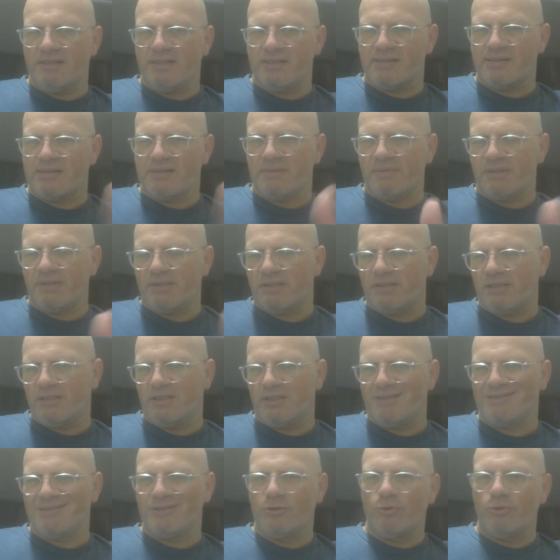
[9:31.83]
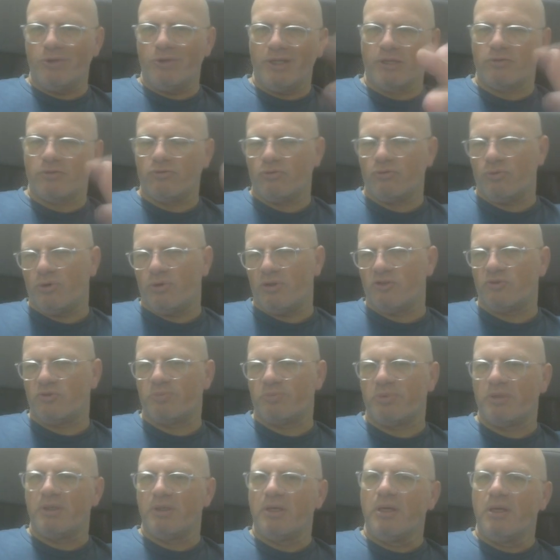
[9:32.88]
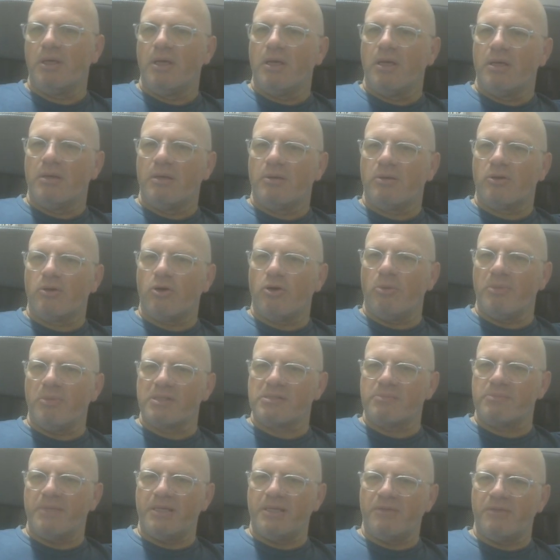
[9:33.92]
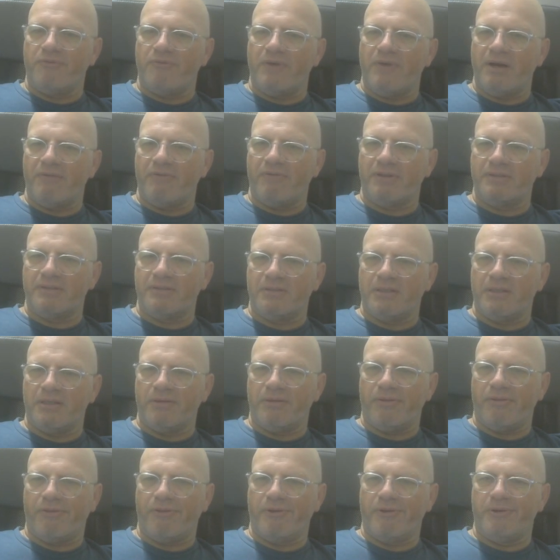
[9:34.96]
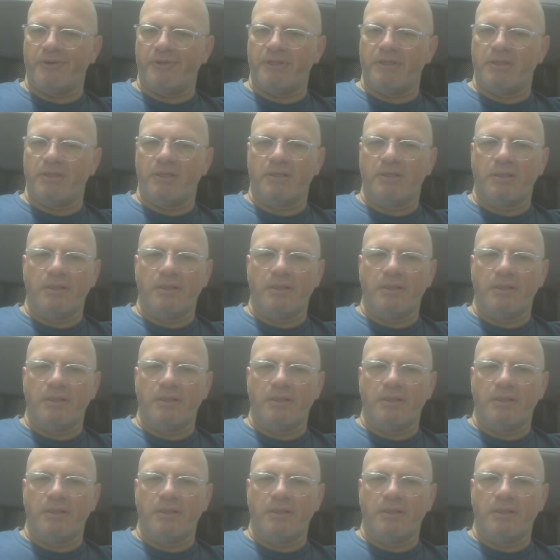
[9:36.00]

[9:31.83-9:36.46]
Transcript: something that is unique to OLSP. Comments made 530